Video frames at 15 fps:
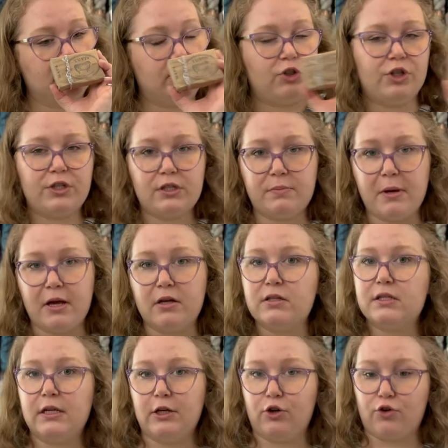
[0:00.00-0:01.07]
just
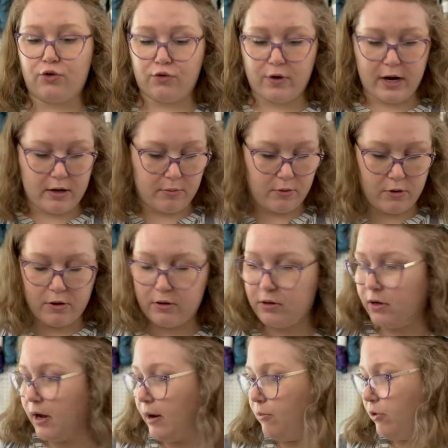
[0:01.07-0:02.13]
smells incredible.
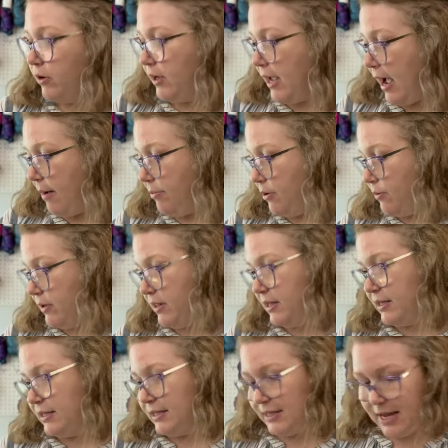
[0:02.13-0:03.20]
I'm really happy with
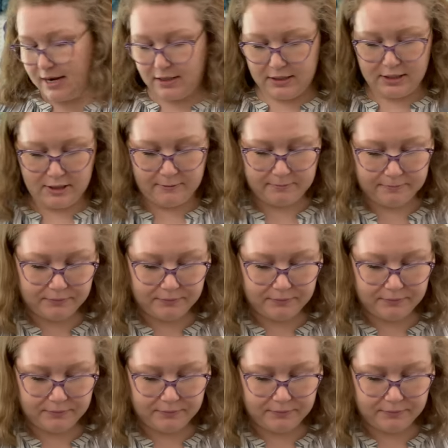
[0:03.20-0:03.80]
this scent.